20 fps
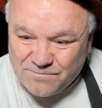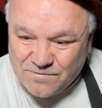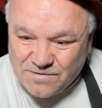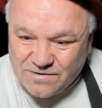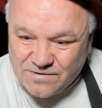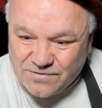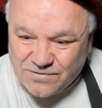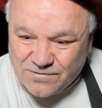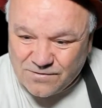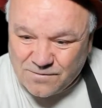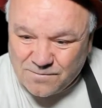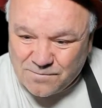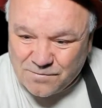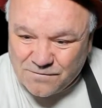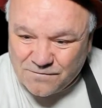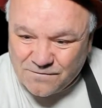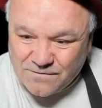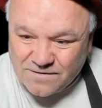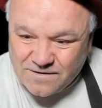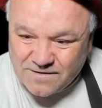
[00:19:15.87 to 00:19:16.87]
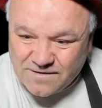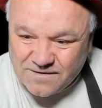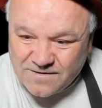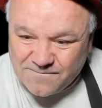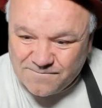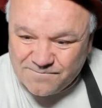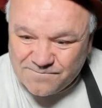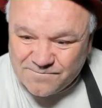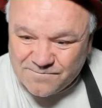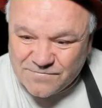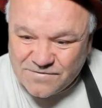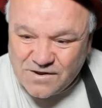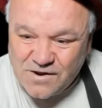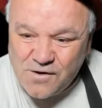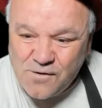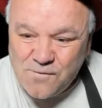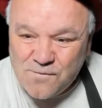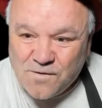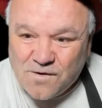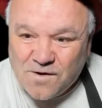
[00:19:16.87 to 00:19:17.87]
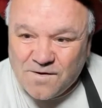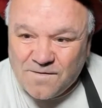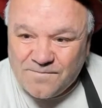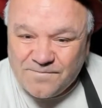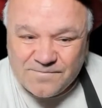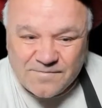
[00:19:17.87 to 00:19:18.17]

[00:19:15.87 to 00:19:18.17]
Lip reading: thought buffering. Do you know what?